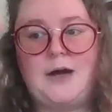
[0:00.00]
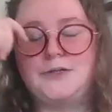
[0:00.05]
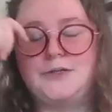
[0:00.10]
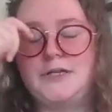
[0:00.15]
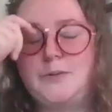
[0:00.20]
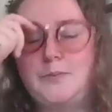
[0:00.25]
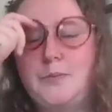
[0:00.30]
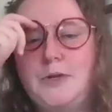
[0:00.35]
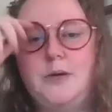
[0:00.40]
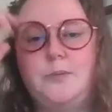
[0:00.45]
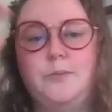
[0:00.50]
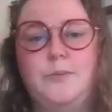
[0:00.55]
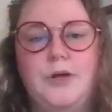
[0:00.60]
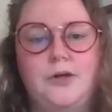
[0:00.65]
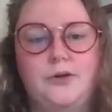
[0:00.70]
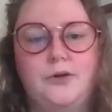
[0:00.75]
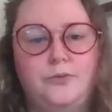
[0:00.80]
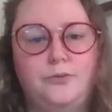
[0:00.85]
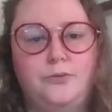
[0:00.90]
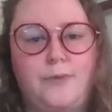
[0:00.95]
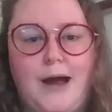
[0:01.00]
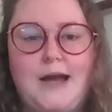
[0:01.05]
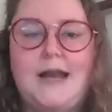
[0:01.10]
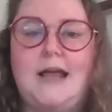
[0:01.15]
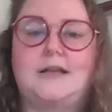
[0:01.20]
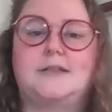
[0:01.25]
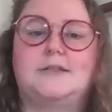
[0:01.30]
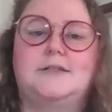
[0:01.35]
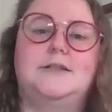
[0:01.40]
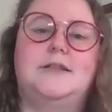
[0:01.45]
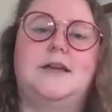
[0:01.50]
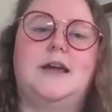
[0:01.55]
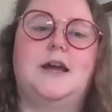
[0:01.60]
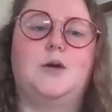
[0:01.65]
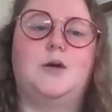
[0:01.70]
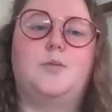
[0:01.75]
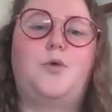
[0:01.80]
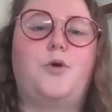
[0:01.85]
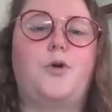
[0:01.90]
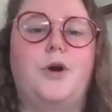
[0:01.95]
housing being built right next to the
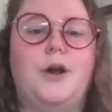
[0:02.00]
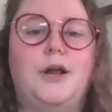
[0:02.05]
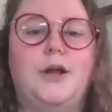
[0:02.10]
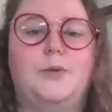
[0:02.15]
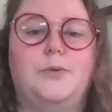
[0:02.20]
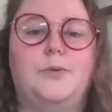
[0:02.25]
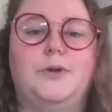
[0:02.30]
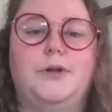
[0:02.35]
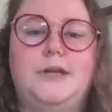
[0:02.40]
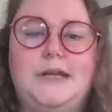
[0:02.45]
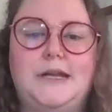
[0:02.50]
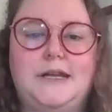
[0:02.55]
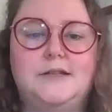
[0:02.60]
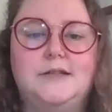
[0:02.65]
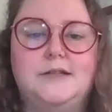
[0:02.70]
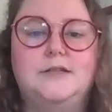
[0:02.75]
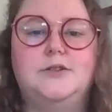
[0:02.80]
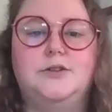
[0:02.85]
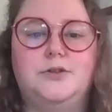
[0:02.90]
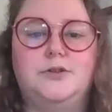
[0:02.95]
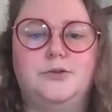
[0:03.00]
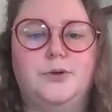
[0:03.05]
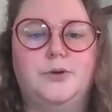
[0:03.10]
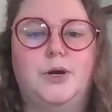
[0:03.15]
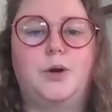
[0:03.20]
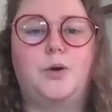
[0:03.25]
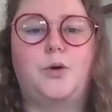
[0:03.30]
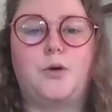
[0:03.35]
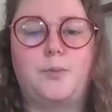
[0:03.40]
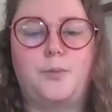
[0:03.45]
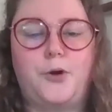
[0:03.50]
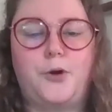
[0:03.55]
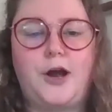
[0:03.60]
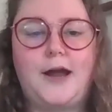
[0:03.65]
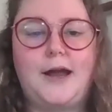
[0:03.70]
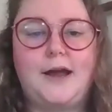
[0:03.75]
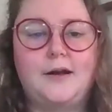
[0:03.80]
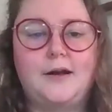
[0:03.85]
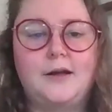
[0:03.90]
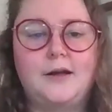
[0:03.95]
airport, it will need to
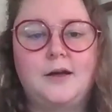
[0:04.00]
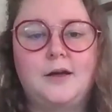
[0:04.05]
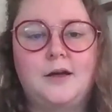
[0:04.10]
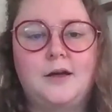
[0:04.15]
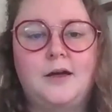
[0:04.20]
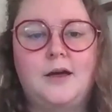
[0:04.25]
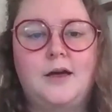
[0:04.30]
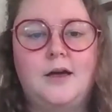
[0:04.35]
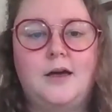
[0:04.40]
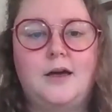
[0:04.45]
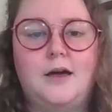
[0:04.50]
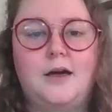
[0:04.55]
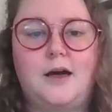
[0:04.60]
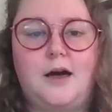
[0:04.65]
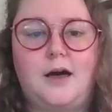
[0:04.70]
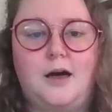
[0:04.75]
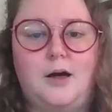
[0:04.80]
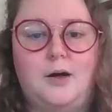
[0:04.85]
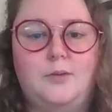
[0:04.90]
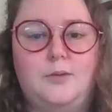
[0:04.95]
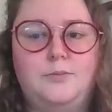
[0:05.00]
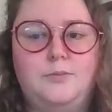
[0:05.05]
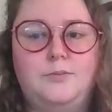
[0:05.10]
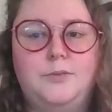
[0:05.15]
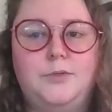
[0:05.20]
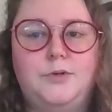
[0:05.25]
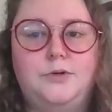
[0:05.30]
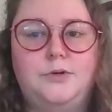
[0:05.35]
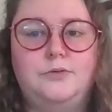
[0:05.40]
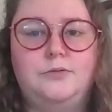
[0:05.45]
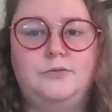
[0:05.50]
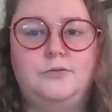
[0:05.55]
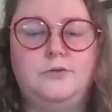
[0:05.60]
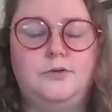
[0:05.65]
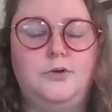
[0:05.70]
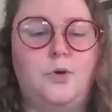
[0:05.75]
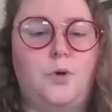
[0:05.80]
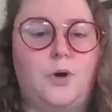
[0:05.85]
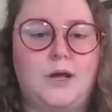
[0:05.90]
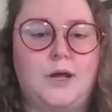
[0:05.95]
incorporate um,
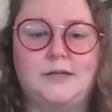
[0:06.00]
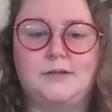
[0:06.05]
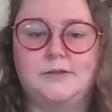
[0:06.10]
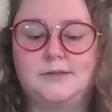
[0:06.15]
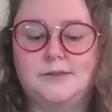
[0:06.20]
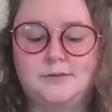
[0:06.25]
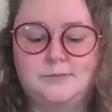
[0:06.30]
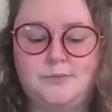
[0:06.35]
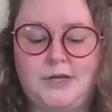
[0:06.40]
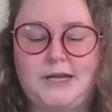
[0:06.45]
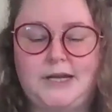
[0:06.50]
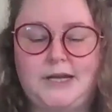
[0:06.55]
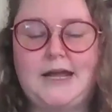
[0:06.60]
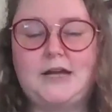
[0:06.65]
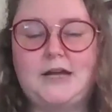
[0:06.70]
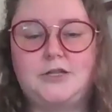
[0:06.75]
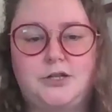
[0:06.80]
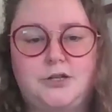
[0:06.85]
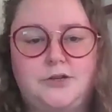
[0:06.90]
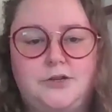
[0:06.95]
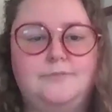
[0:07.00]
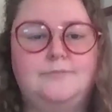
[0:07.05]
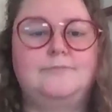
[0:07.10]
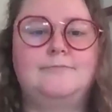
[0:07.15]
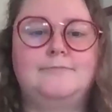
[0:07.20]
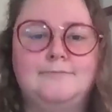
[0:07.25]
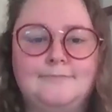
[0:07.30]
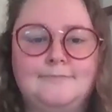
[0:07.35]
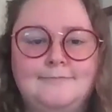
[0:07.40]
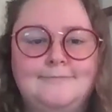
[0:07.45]
noise mitigation.